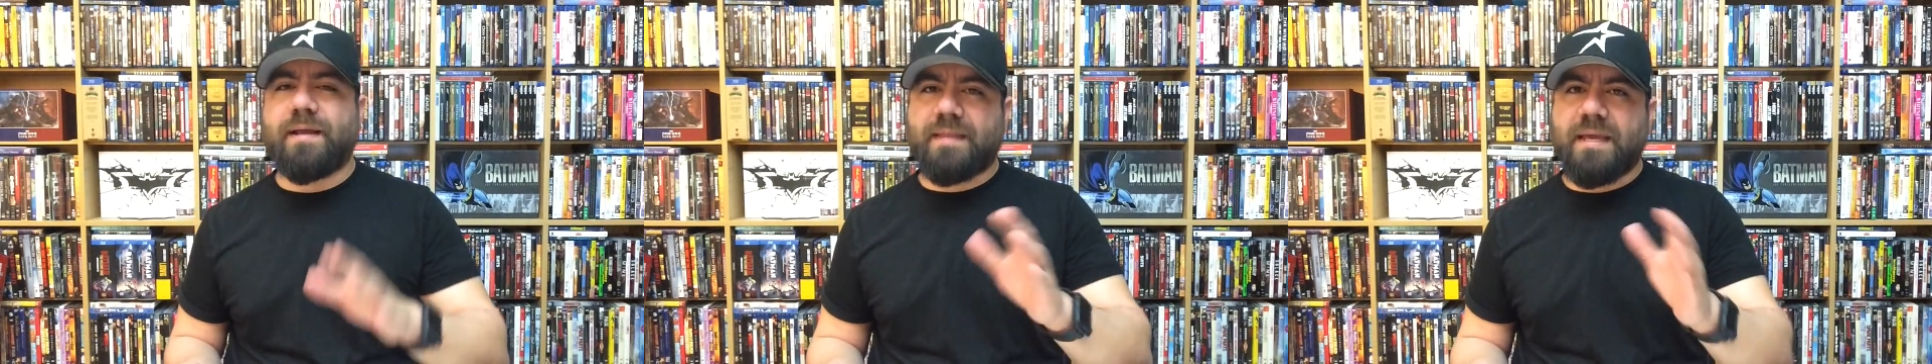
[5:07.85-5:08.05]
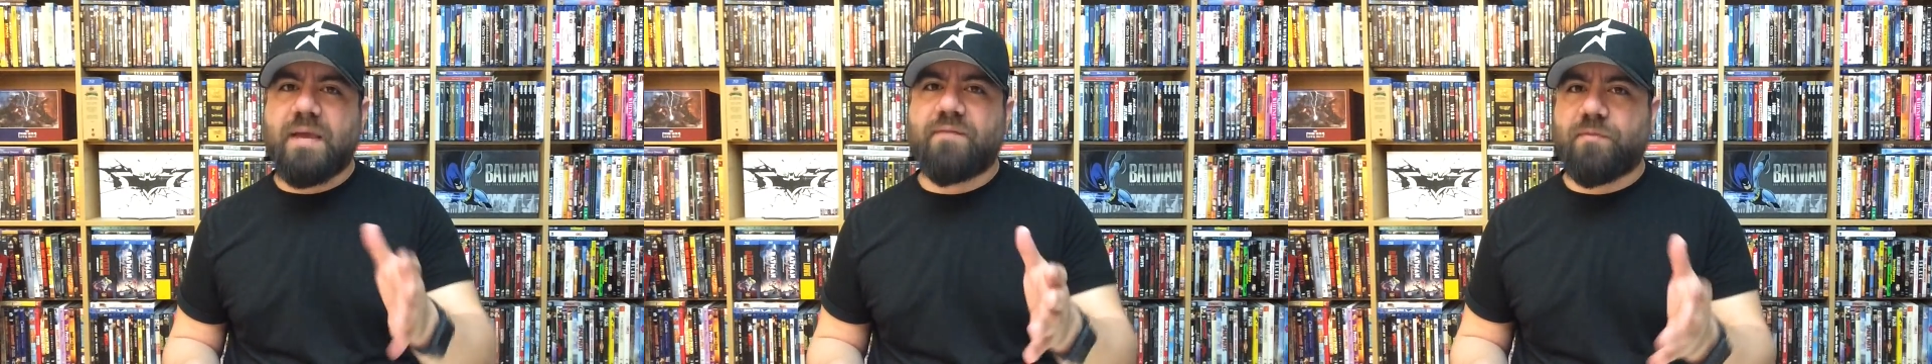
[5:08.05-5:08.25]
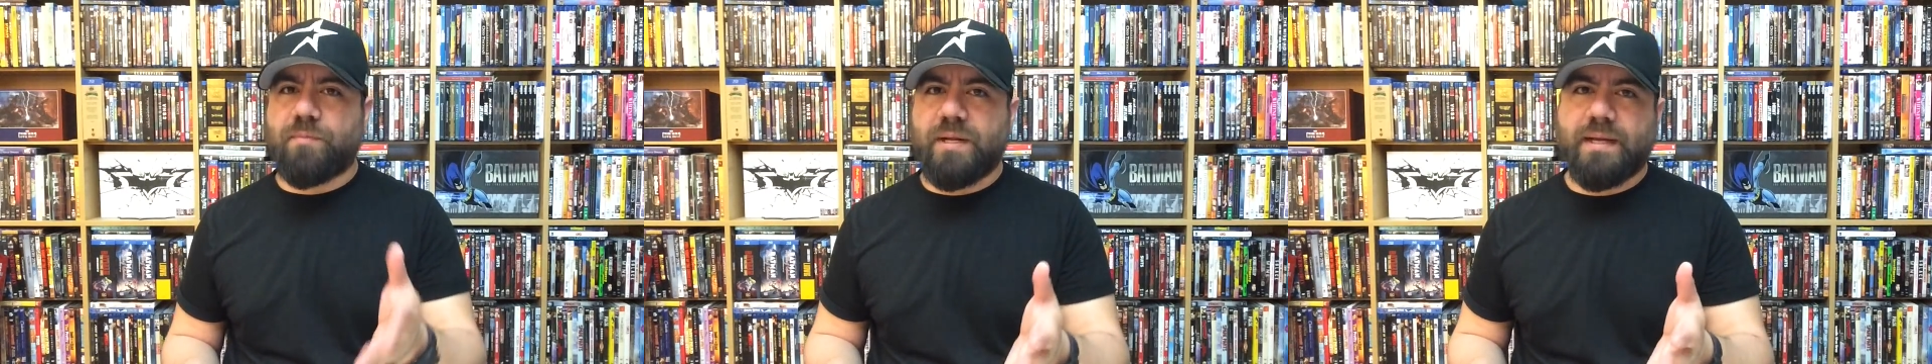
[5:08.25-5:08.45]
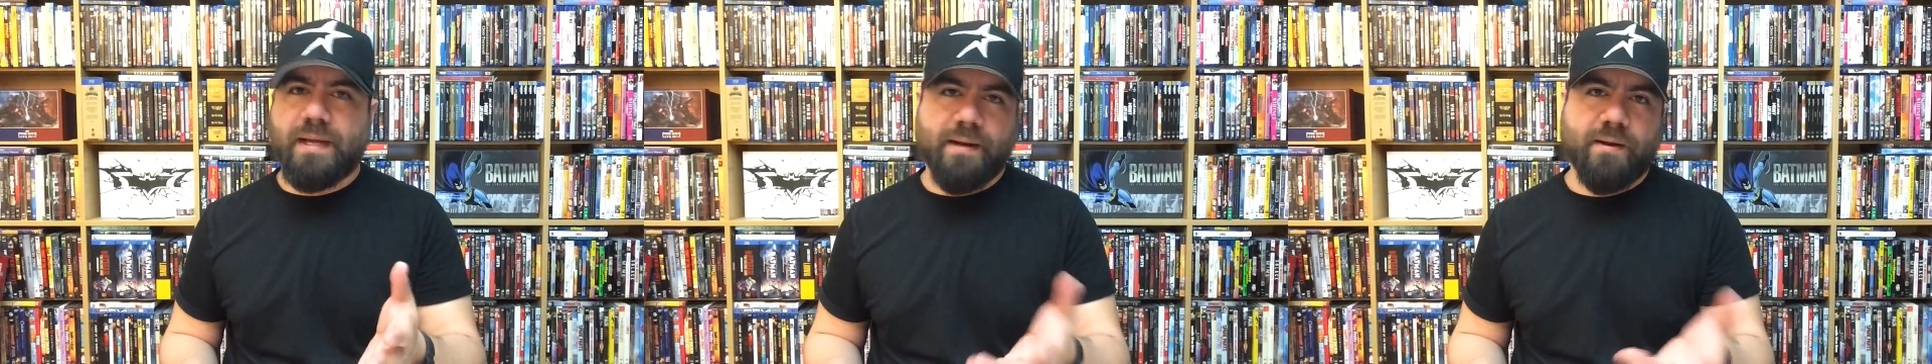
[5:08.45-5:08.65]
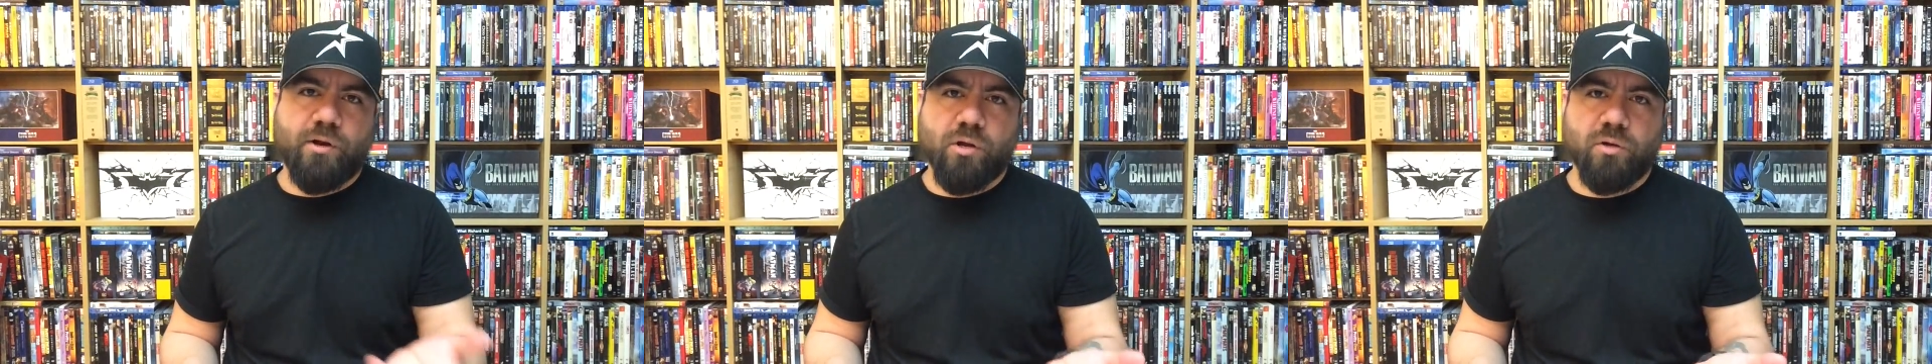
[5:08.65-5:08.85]
I think everybody
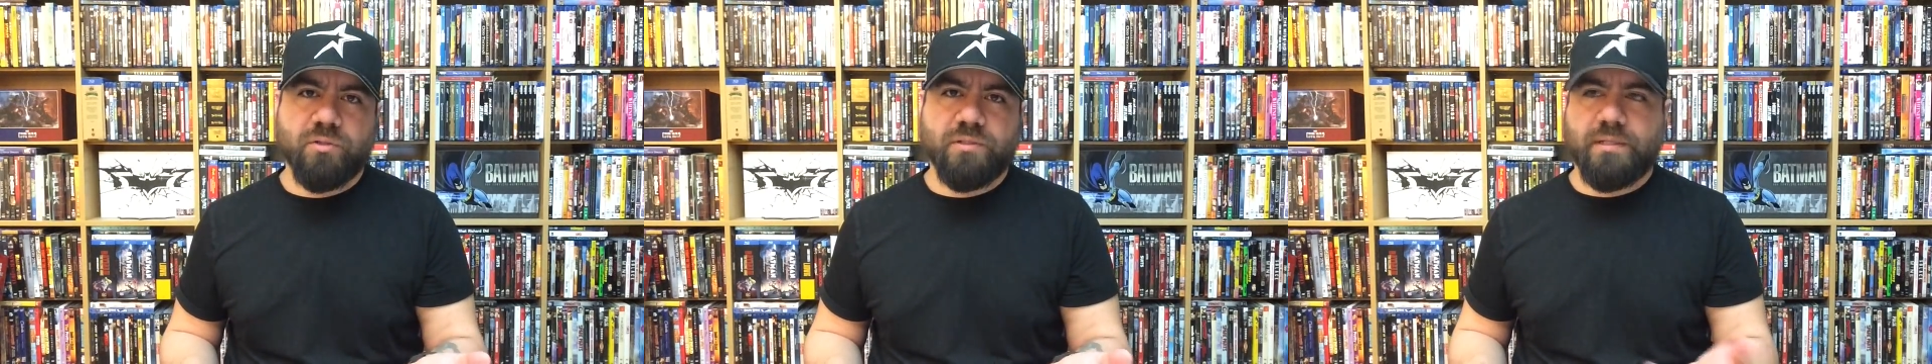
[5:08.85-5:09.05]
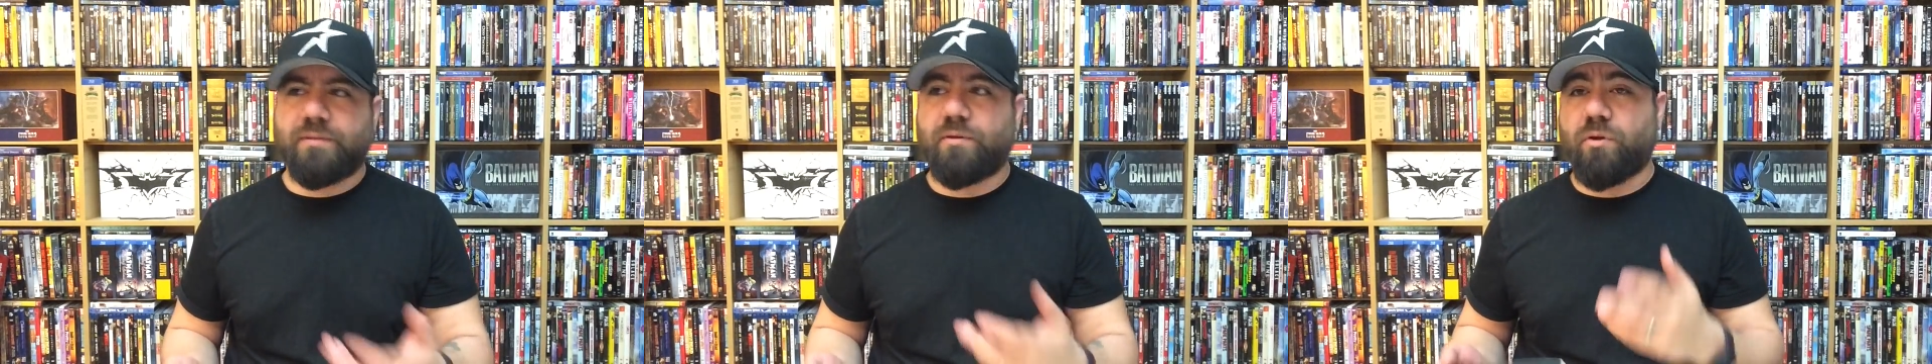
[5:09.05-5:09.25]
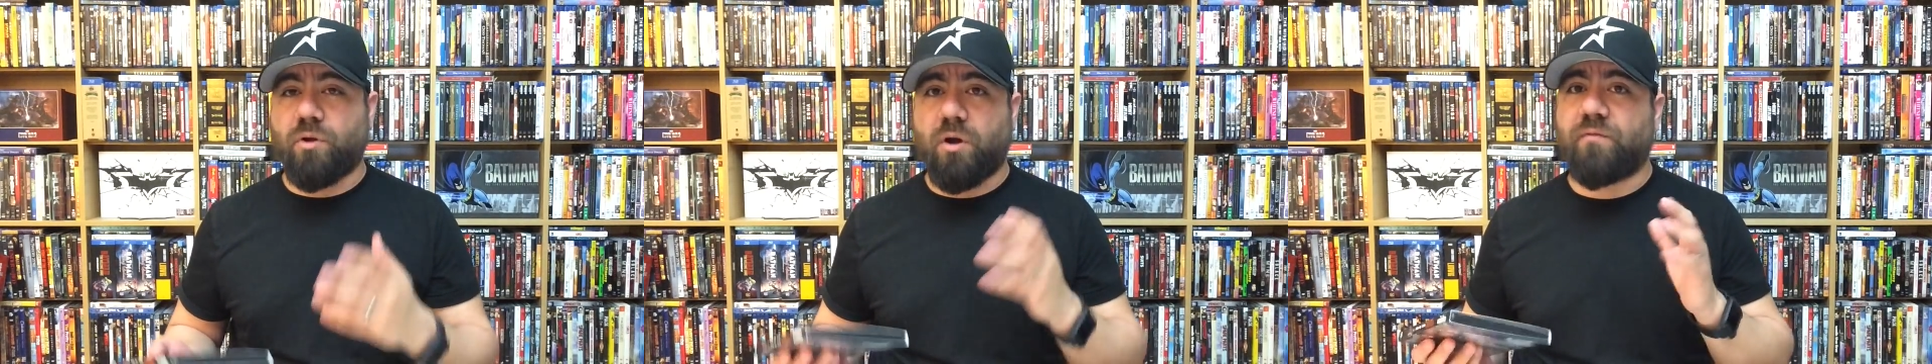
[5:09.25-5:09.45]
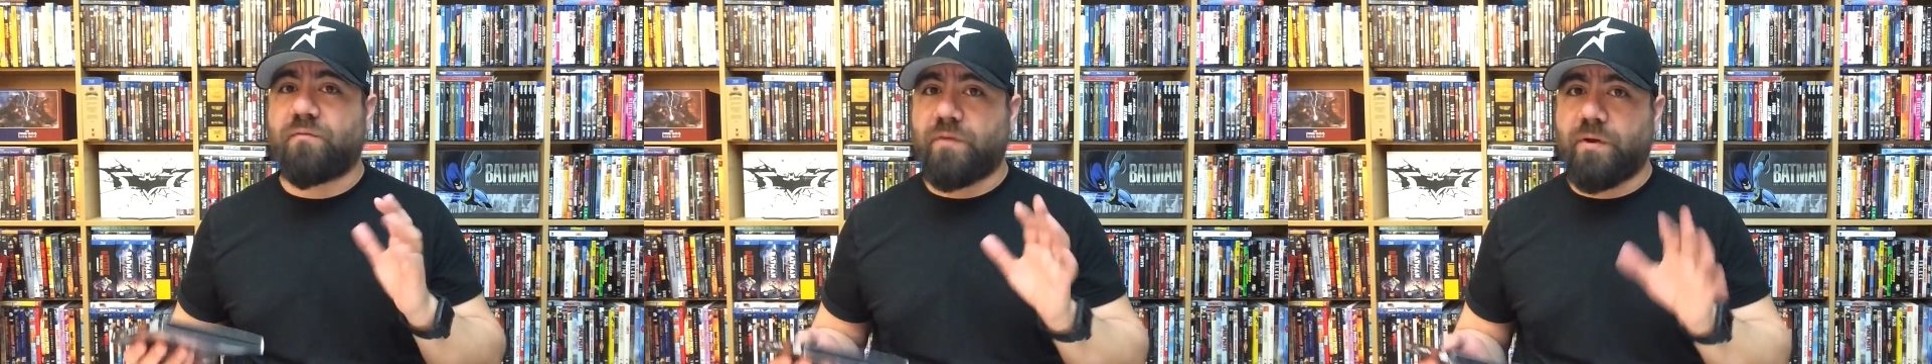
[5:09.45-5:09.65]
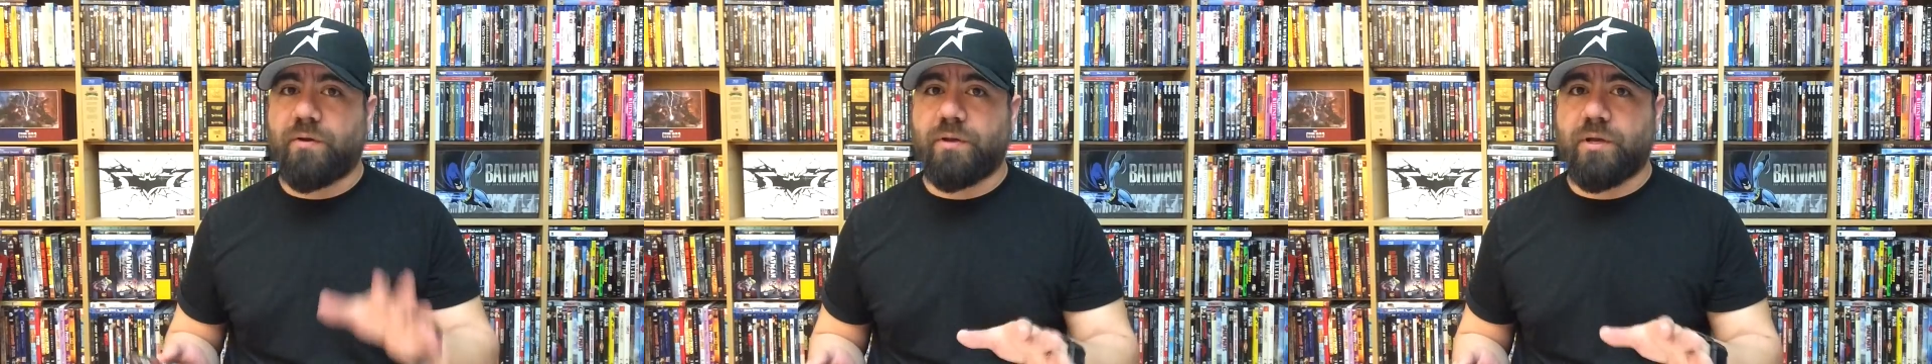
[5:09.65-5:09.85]
kind of knows that they're all
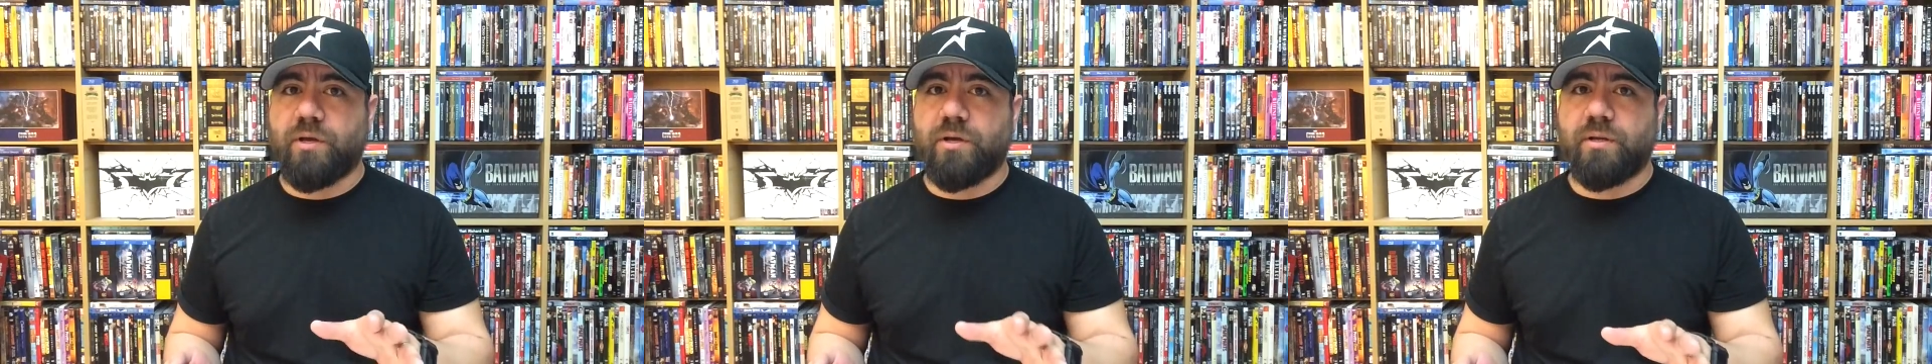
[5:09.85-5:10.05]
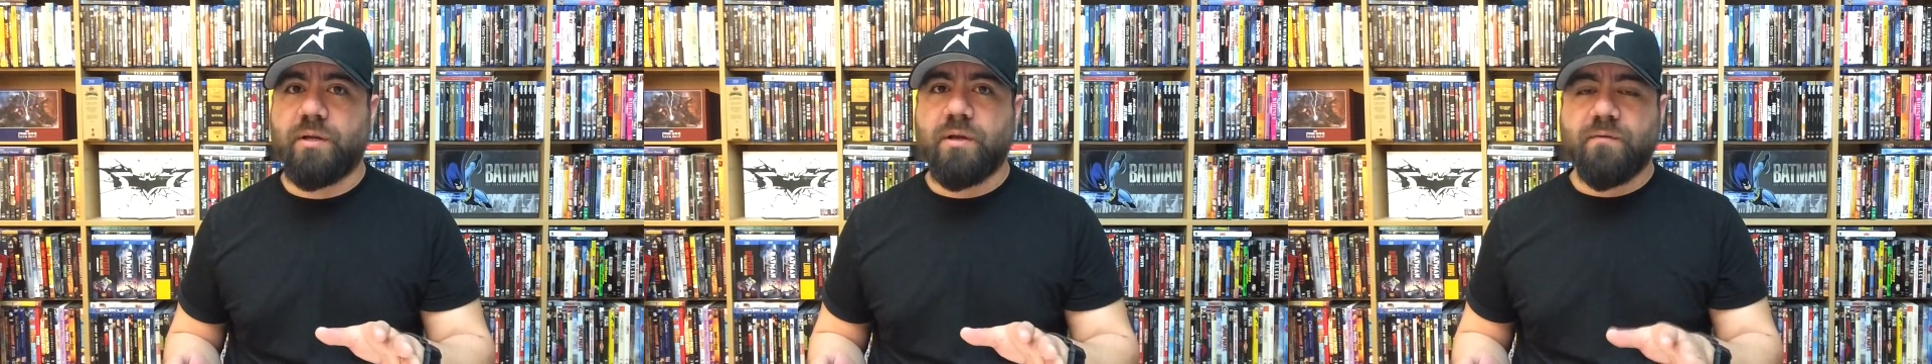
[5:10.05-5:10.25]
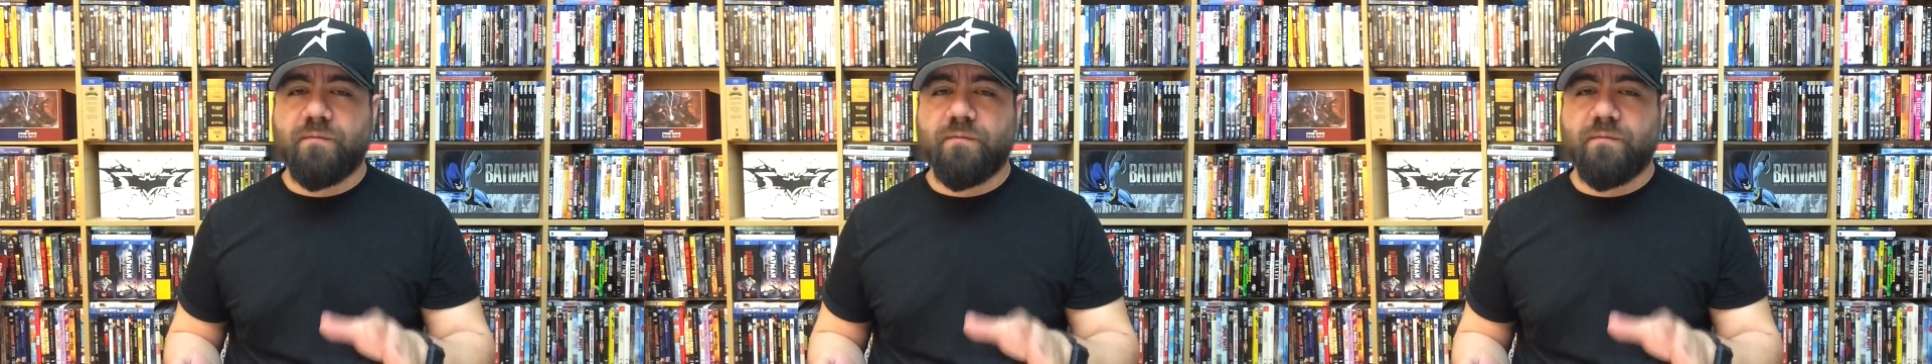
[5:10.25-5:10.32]
very good,